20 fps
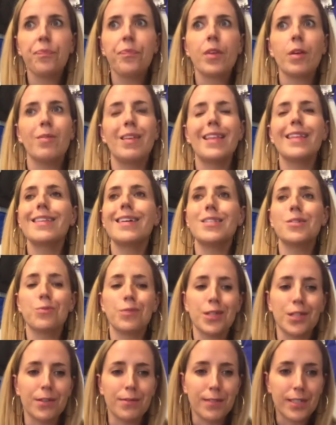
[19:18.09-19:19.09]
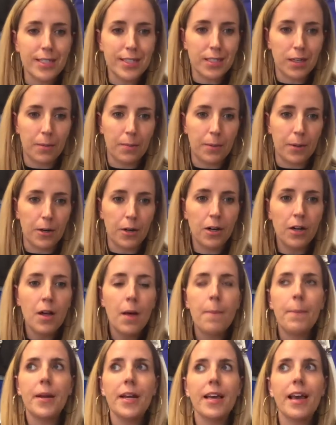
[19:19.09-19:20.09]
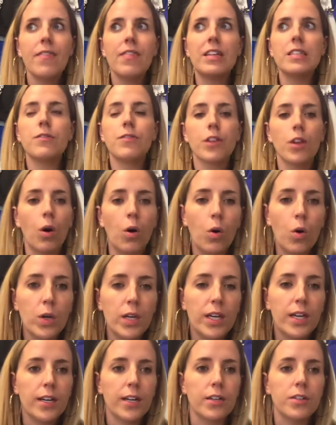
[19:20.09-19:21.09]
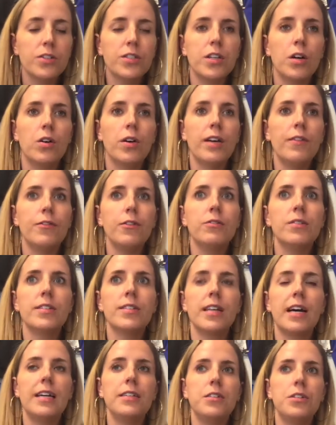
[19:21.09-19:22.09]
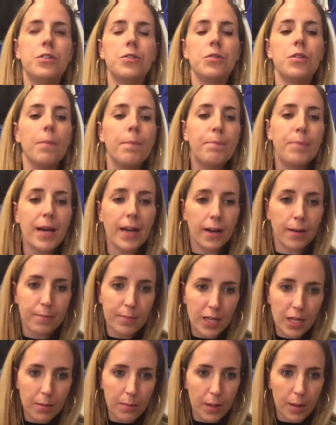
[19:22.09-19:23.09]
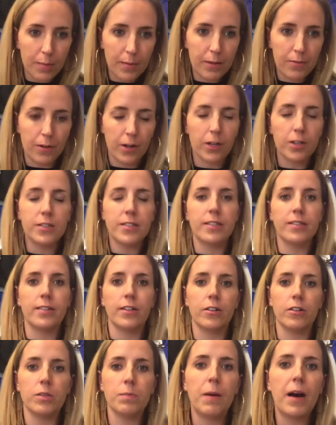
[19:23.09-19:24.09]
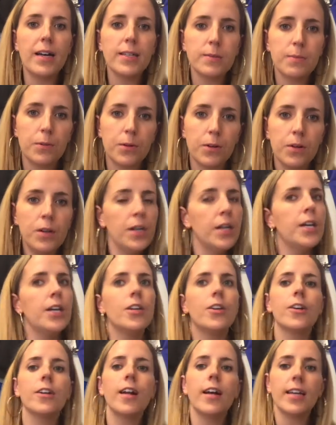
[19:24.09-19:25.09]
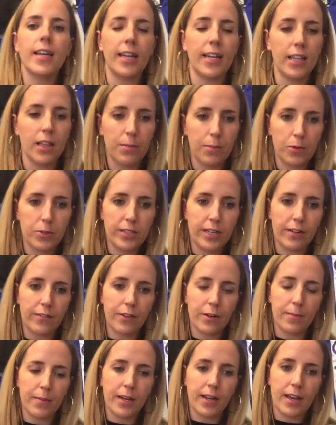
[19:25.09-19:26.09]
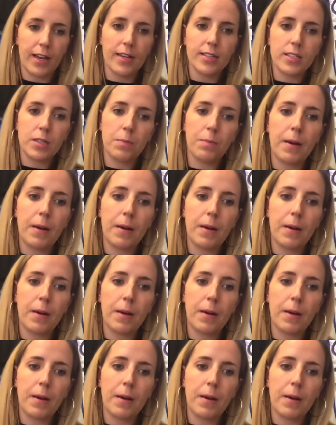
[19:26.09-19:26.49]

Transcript: We think that's really reasonable. But again, that's for the whole year. So if you decide to do the bare minimum and rehearse as little as possible, you're not getting the most out of your money as